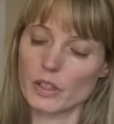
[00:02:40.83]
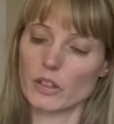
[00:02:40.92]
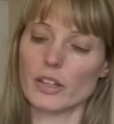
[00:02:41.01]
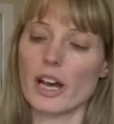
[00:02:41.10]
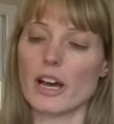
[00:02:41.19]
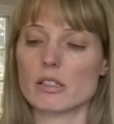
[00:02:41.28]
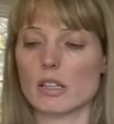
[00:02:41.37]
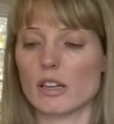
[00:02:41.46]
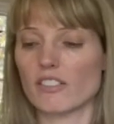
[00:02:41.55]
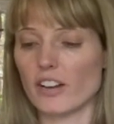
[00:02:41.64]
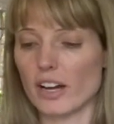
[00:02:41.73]
the
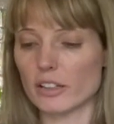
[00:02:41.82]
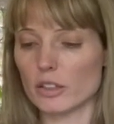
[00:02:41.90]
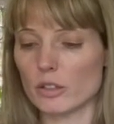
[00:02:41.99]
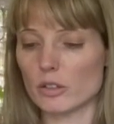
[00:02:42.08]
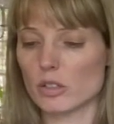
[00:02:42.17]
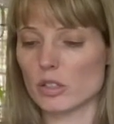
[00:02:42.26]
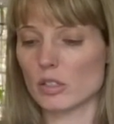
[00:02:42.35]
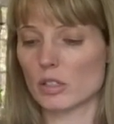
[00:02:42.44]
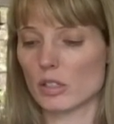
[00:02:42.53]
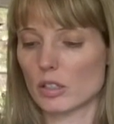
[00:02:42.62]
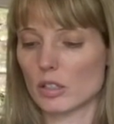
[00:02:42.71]
asset values,
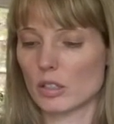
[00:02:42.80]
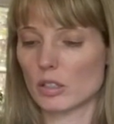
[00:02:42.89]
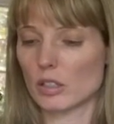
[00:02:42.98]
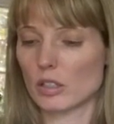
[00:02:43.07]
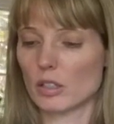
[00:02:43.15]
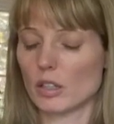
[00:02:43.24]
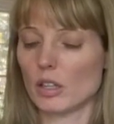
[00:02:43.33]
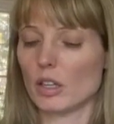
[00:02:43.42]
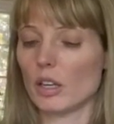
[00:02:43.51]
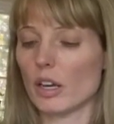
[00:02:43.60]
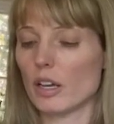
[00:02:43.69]

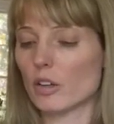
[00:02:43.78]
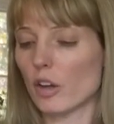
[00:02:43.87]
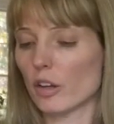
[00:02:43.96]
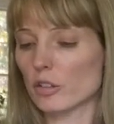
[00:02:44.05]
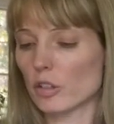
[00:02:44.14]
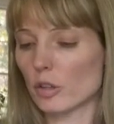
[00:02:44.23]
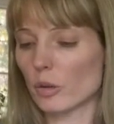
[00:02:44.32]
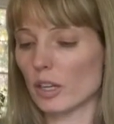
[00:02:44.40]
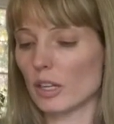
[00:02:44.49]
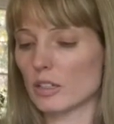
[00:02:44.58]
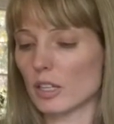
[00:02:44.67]
and also
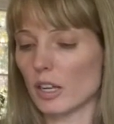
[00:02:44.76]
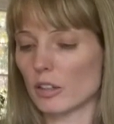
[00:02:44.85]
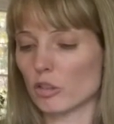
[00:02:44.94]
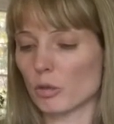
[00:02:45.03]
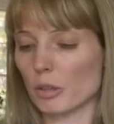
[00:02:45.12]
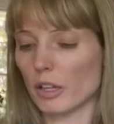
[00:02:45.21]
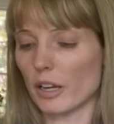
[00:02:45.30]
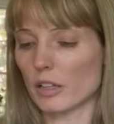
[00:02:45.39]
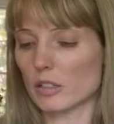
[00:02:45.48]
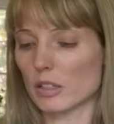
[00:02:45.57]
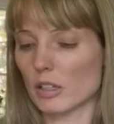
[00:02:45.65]
intangible
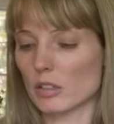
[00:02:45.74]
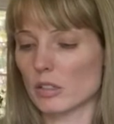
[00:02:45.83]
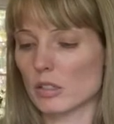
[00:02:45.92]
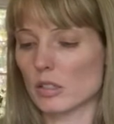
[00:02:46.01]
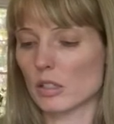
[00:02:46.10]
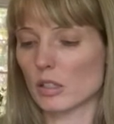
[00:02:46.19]
assets.